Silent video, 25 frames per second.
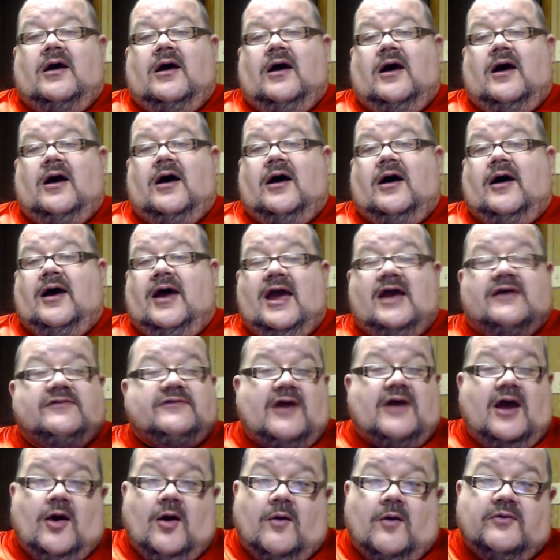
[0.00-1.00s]
Uh, as
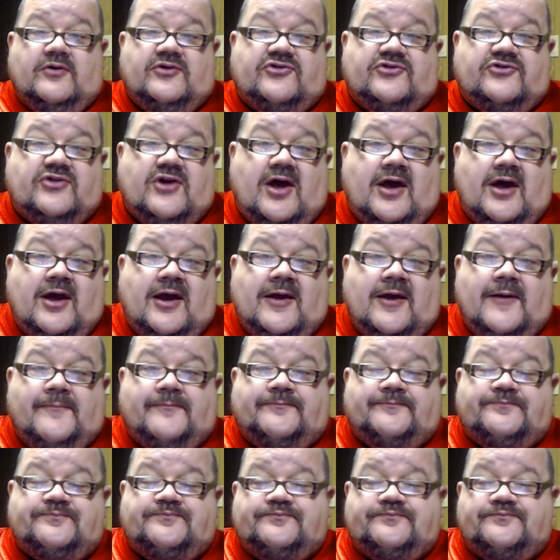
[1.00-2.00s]
I always say,
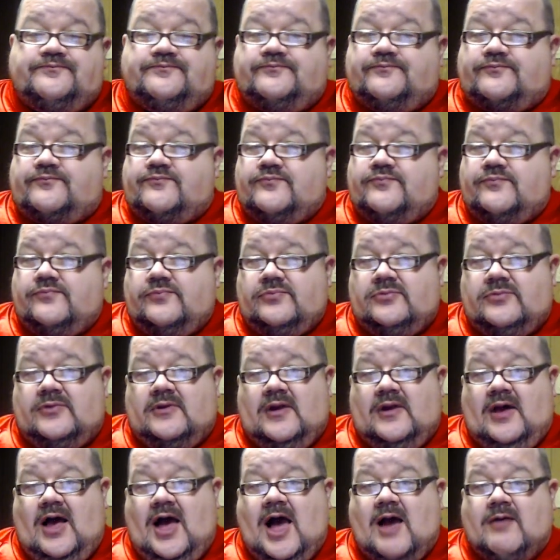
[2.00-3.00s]

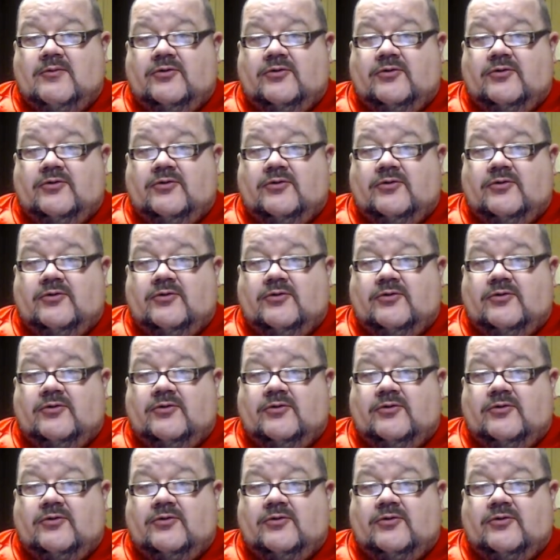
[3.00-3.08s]
I